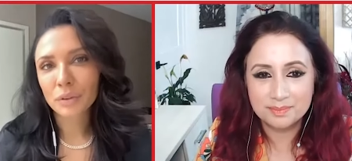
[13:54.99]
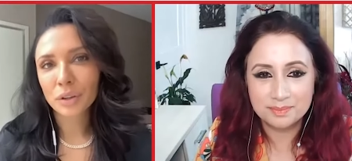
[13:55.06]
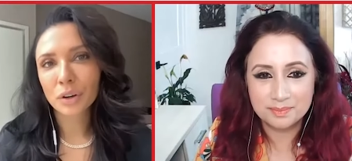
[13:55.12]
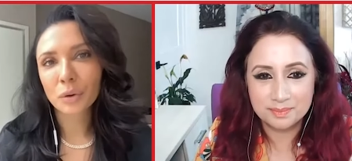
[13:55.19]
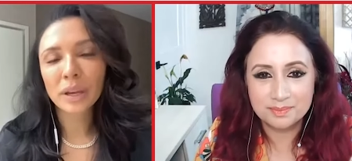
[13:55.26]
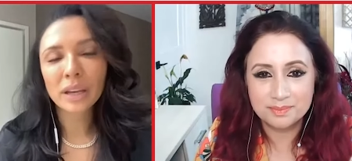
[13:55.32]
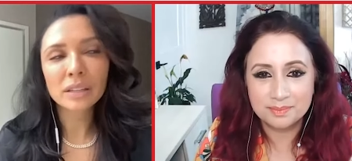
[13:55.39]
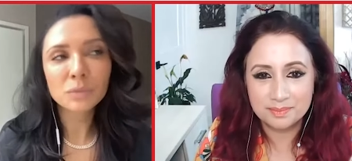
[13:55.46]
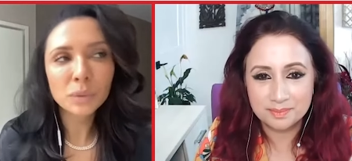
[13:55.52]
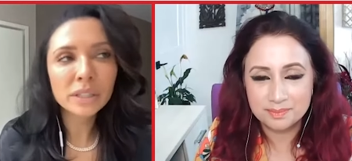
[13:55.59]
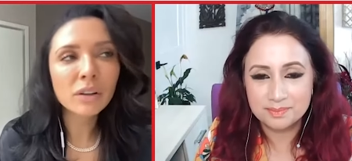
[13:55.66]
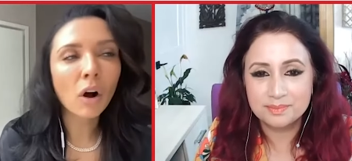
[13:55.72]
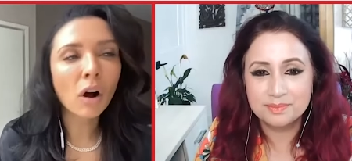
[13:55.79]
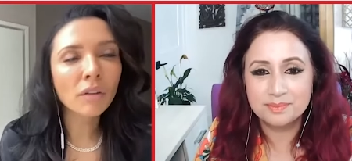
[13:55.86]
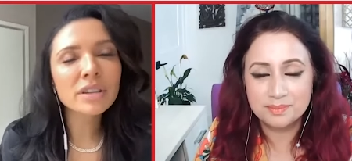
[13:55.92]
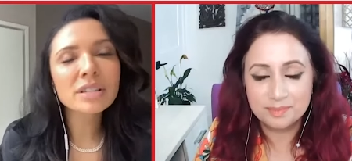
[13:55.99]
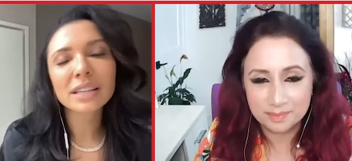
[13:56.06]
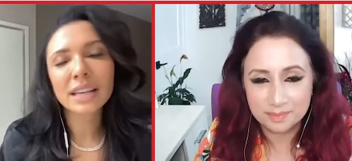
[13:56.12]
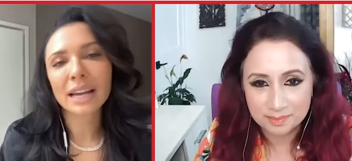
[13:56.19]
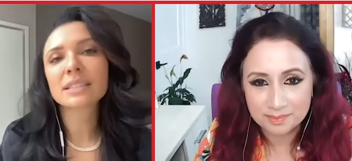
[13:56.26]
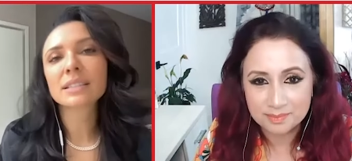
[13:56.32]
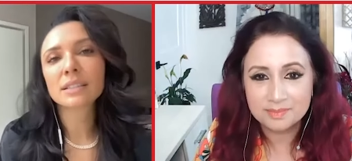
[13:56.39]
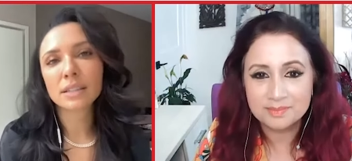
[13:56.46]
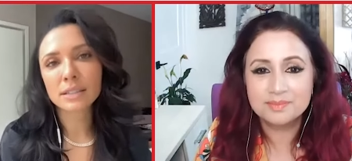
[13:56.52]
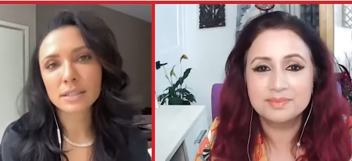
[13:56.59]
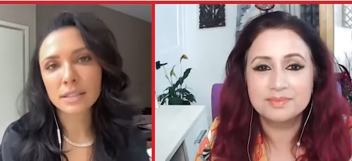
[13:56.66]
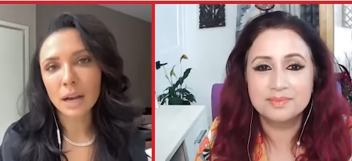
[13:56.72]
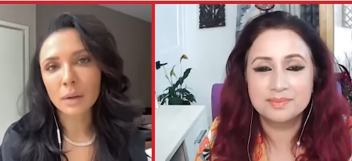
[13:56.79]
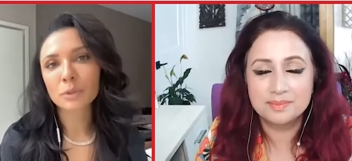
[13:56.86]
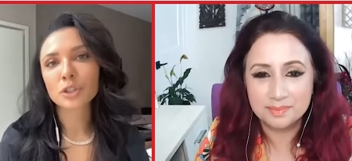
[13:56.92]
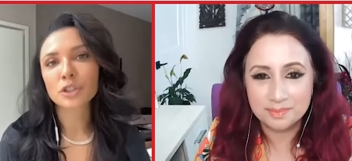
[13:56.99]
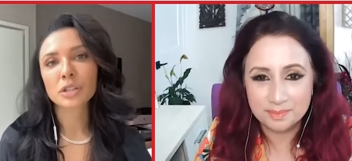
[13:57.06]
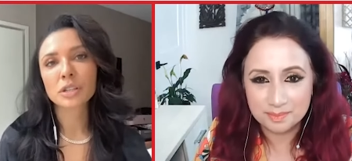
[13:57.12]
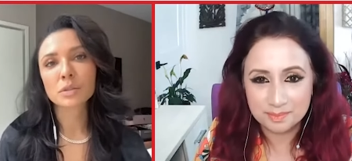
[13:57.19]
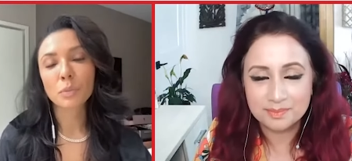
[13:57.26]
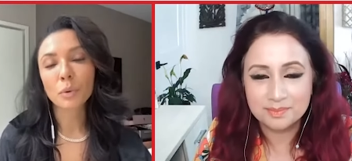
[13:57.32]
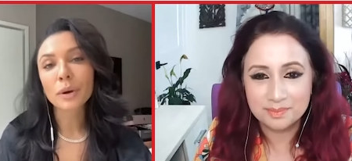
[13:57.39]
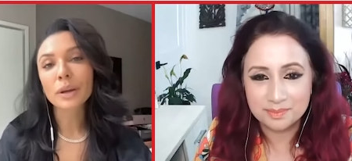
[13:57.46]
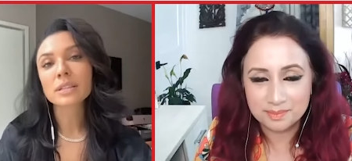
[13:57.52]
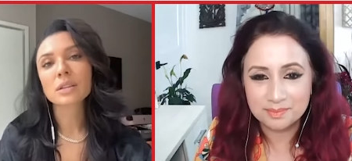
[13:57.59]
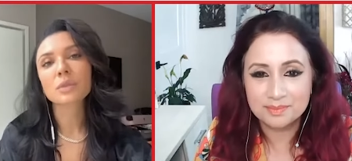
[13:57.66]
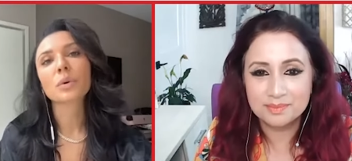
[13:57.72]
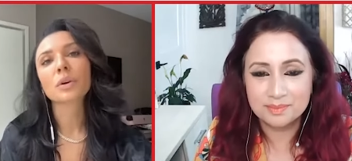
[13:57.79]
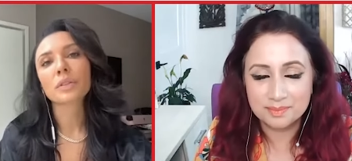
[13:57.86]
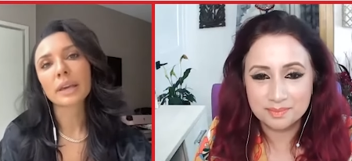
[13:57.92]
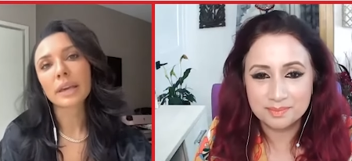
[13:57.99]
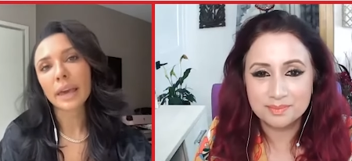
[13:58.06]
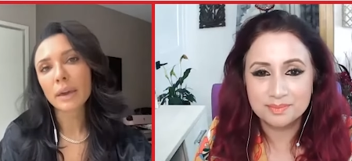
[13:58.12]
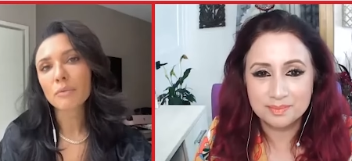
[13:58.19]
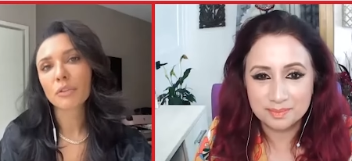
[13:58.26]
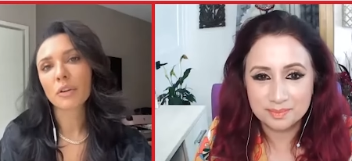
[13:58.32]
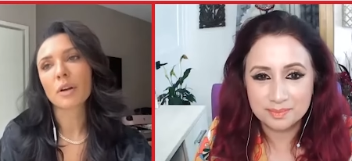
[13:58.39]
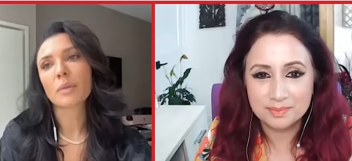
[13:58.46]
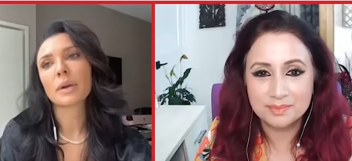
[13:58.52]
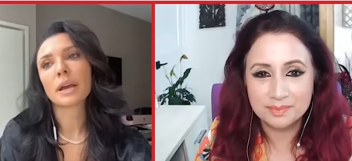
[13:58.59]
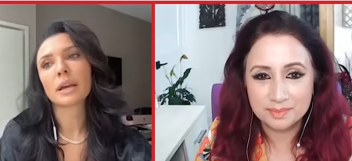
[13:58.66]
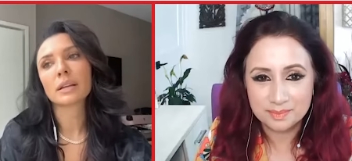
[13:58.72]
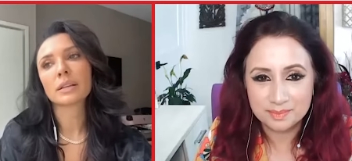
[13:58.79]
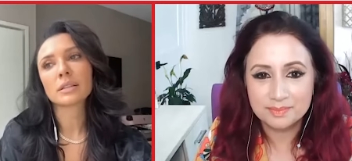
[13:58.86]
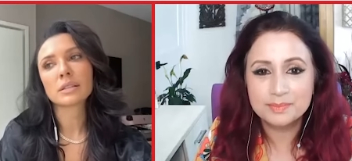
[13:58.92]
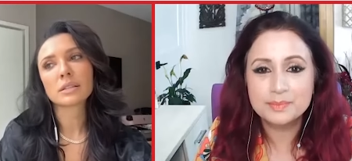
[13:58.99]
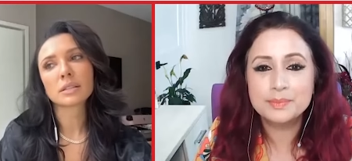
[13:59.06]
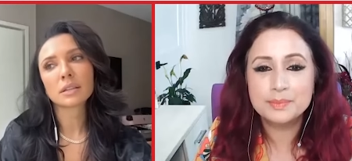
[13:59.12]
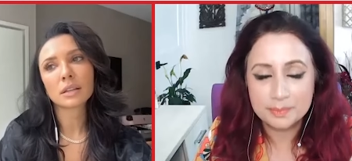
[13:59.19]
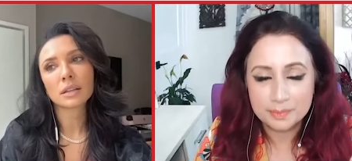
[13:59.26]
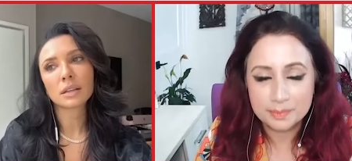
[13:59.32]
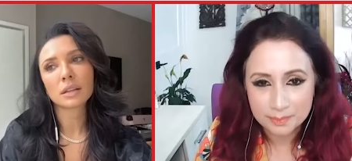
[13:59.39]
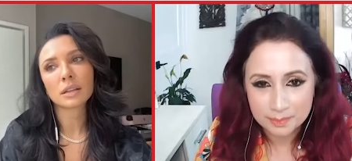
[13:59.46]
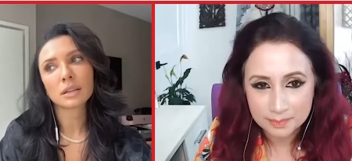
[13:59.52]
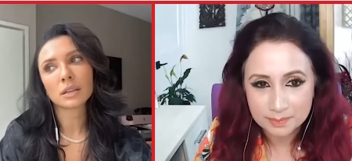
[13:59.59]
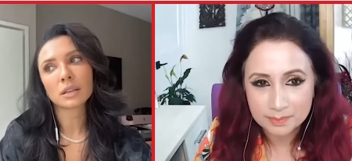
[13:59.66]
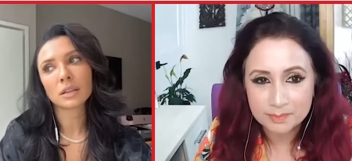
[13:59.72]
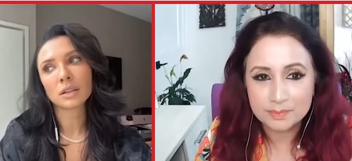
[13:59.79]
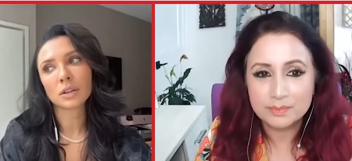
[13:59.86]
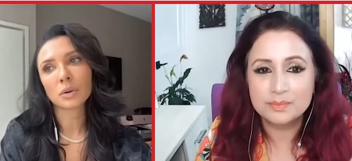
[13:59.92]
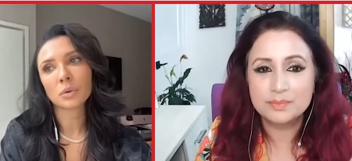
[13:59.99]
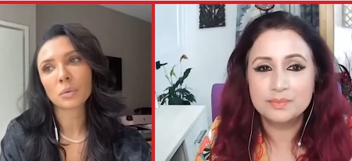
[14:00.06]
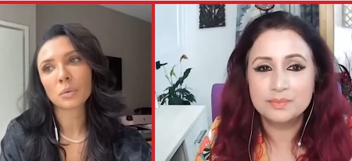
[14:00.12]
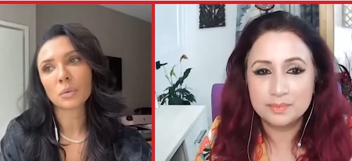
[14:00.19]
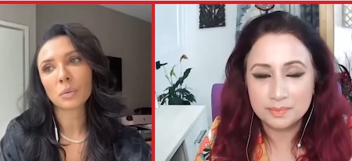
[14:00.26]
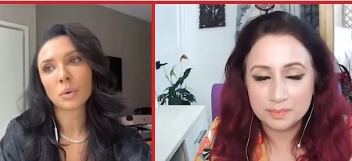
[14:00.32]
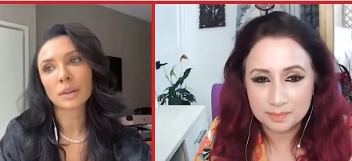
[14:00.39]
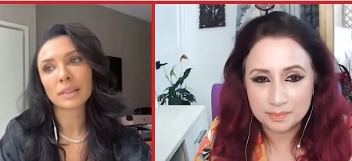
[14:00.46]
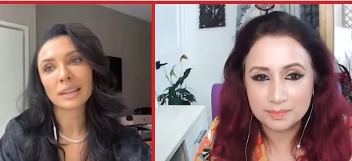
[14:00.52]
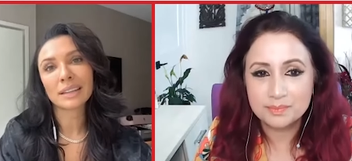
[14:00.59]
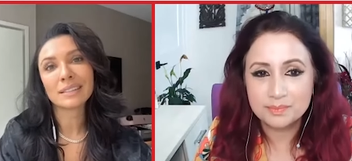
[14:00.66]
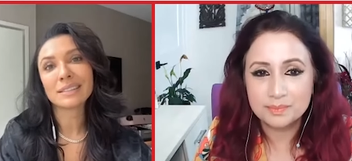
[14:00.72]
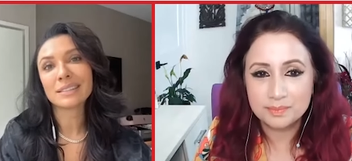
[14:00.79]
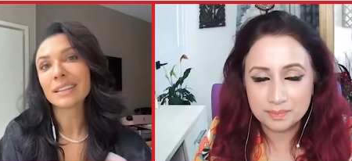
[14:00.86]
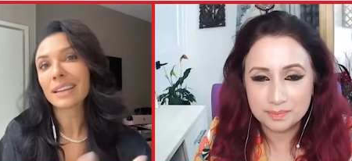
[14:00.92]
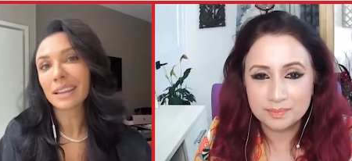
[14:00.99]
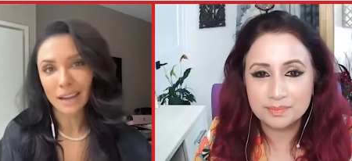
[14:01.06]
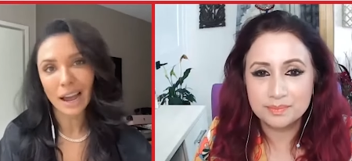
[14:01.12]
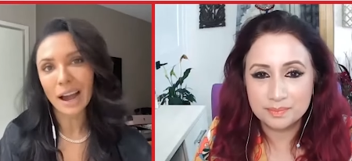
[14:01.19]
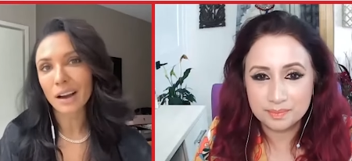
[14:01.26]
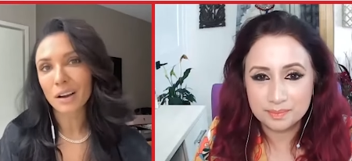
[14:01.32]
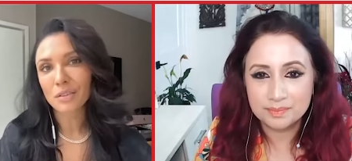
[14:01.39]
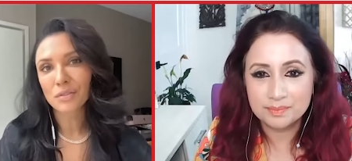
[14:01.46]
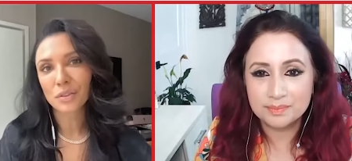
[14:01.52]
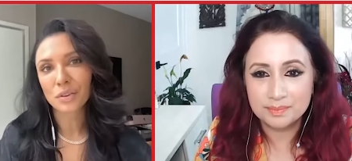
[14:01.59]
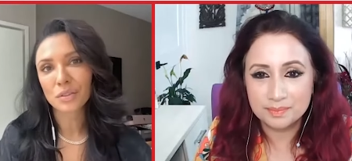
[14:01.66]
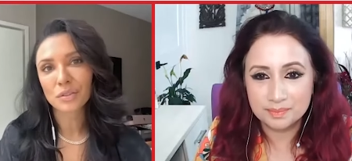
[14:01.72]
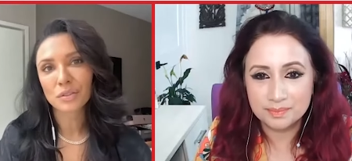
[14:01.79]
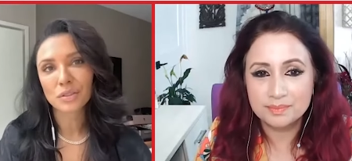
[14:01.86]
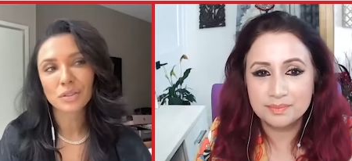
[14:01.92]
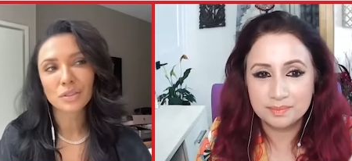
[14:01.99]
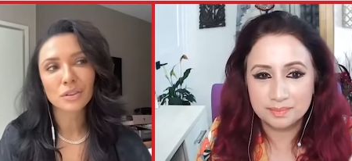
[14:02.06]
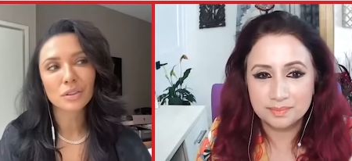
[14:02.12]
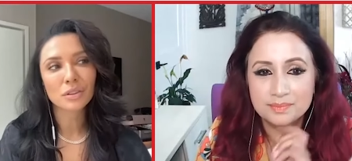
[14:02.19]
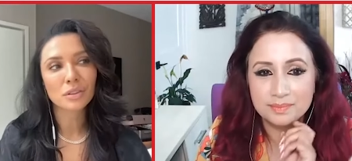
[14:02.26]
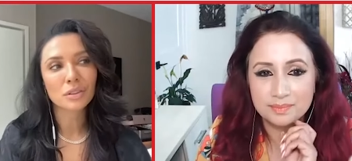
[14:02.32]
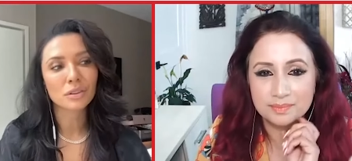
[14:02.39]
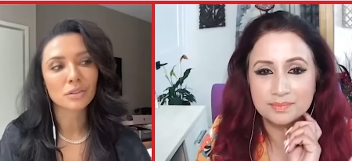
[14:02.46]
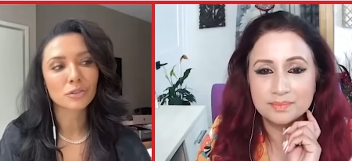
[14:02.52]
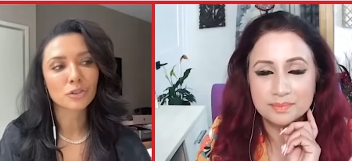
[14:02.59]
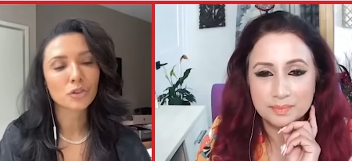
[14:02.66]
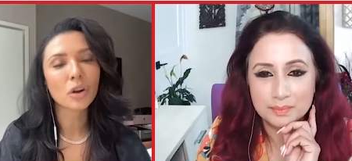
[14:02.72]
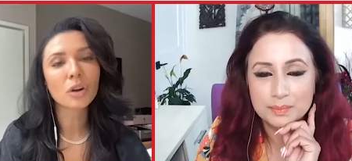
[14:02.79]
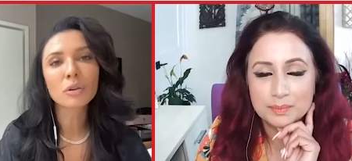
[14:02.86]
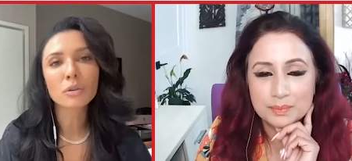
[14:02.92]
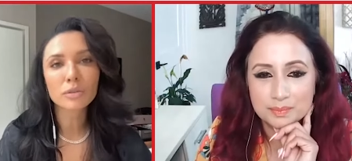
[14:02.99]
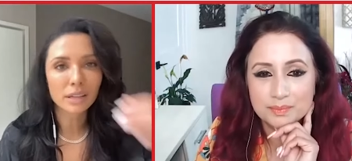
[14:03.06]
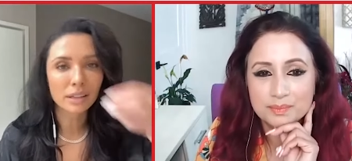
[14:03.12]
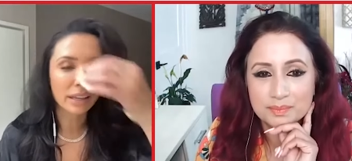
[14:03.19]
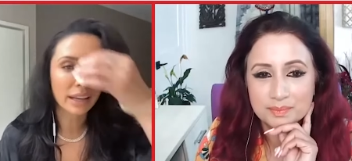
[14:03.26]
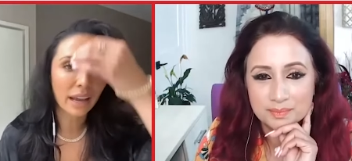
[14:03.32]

Speaker 1: You know, we we obviously had to establish these boys and where they came from and you know what they didn't have or the the struggles that they